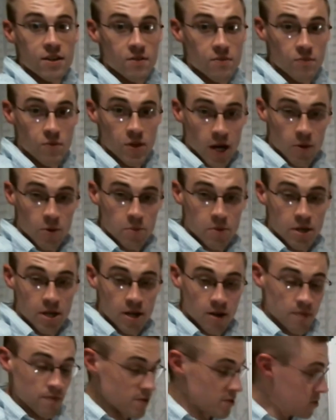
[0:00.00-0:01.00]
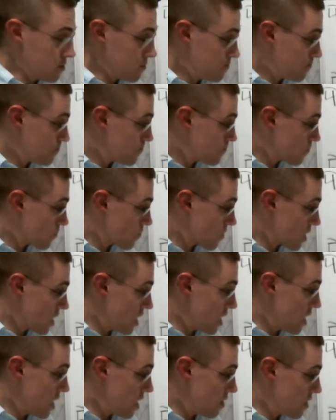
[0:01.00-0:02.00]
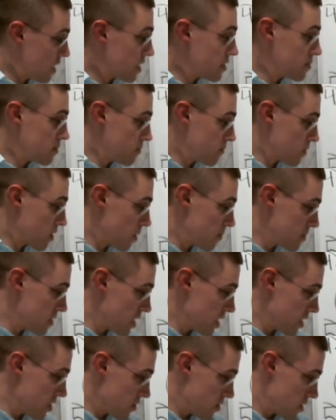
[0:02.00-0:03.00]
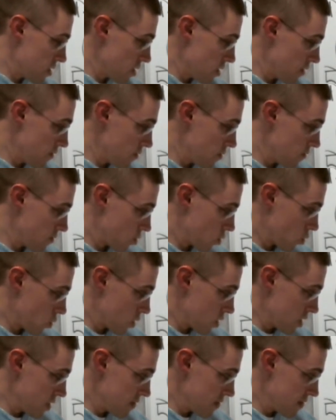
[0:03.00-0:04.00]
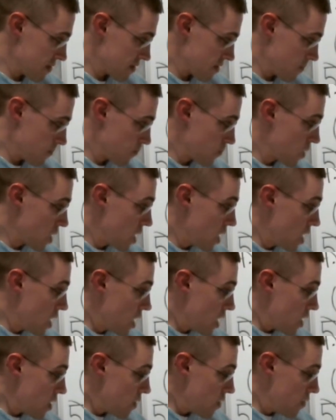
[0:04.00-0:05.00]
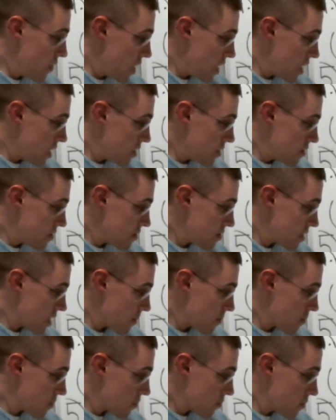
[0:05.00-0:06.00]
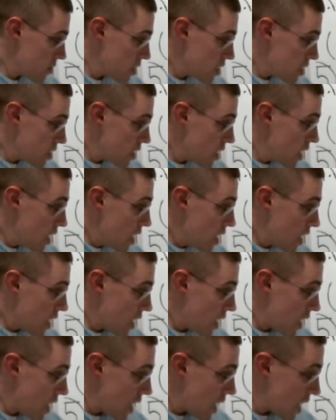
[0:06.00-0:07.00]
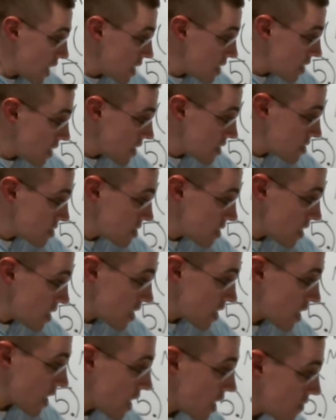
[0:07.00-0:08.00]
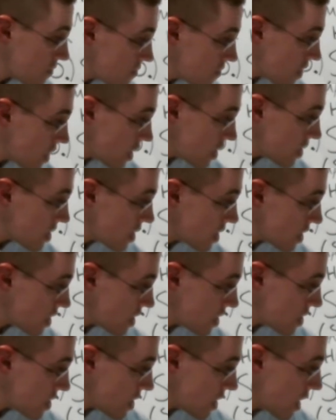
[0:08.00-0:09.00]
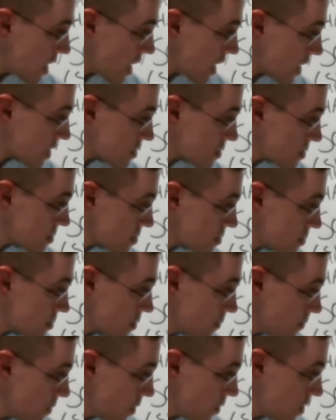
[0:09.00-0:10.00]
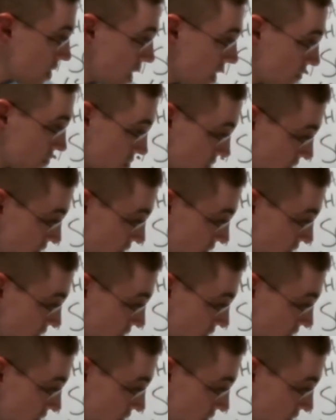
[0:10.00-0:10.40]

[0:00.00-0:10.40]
that would be helpful. And that comes in at the level of your coordinate system. Then step 3, I like to take F net in the x component after